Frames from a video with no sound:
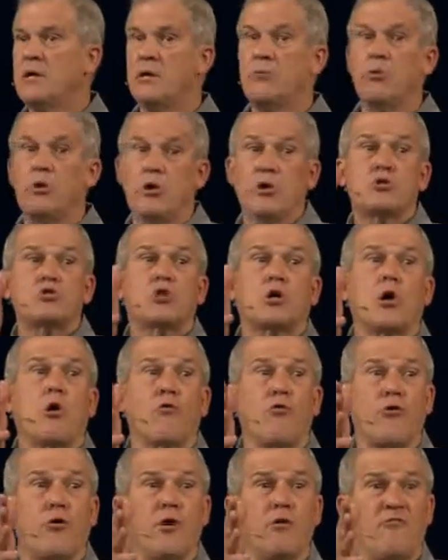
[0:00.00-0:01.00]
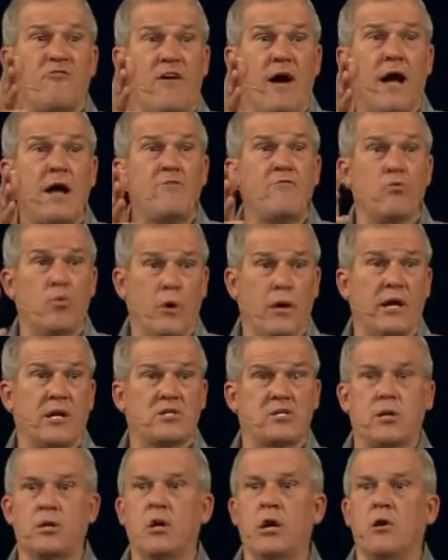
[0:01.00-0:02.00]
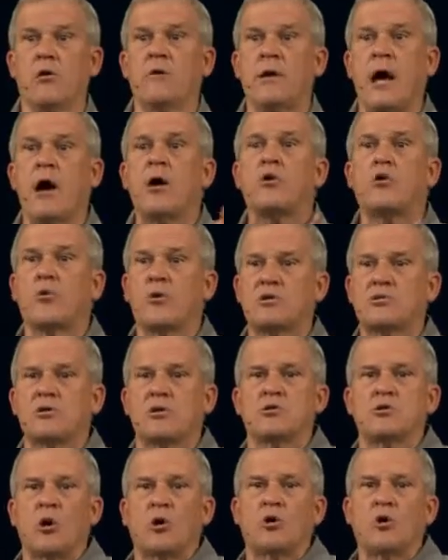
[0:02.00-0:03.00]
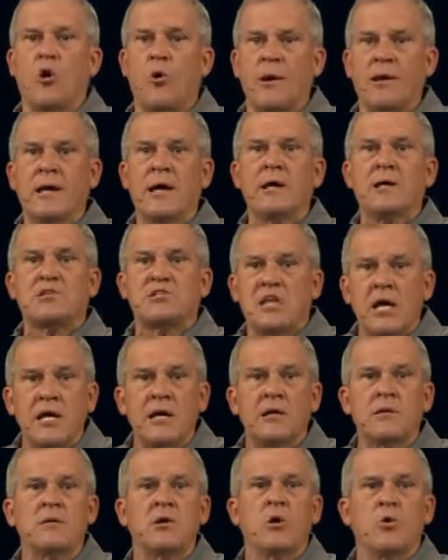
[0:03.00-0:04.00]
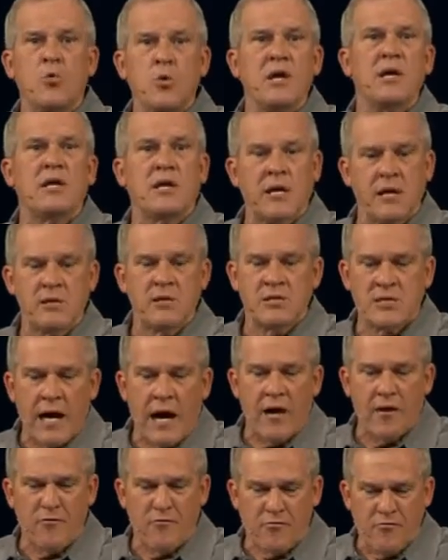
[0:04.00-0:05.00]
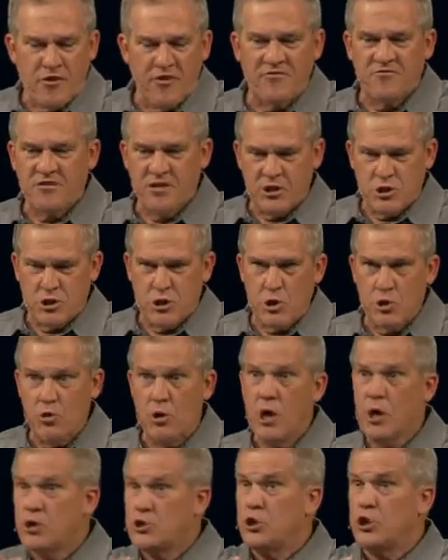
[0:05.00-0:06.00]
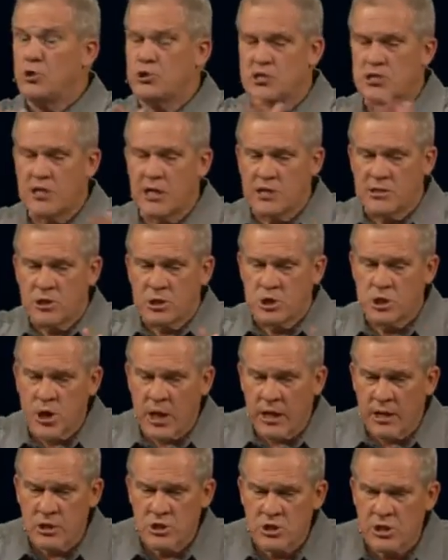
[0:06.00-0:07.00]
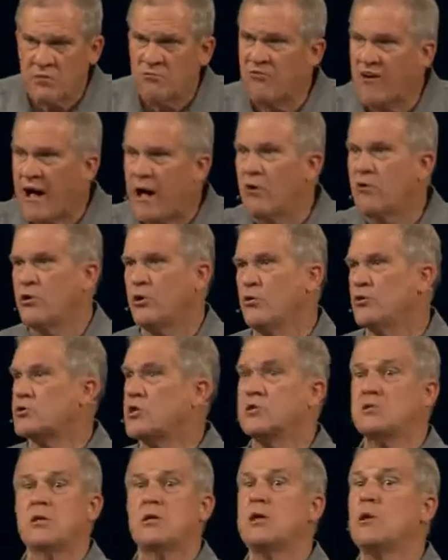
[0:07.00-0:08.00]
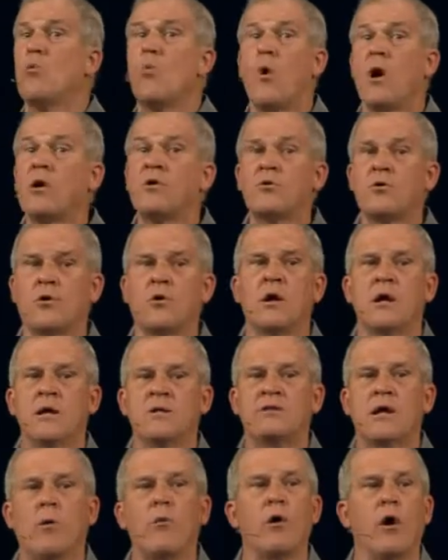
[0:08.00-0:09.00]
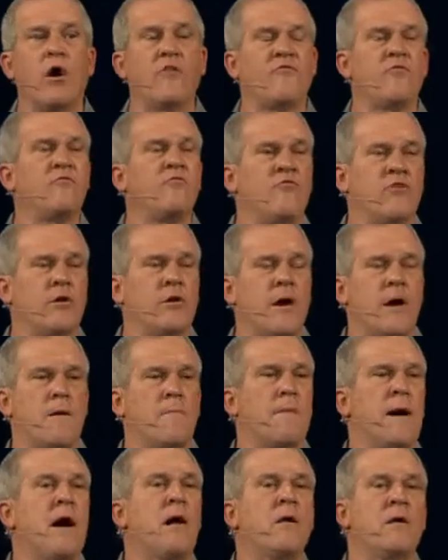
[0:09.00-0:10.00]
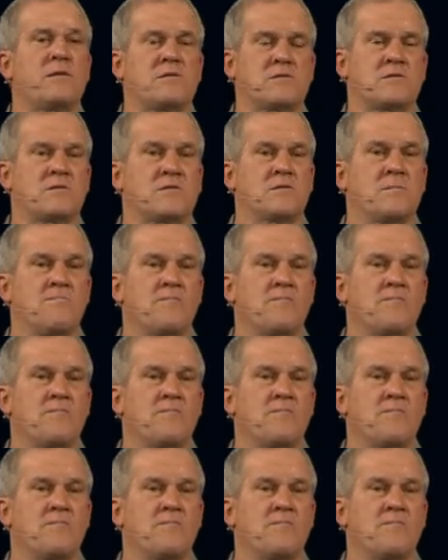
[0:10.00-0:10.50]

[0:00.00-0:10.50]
We used to go 35 weeks a year. Now Christians are going 10 weekends out of 52. Do you see the change in values? Is it a wonder that we often feel out of balance?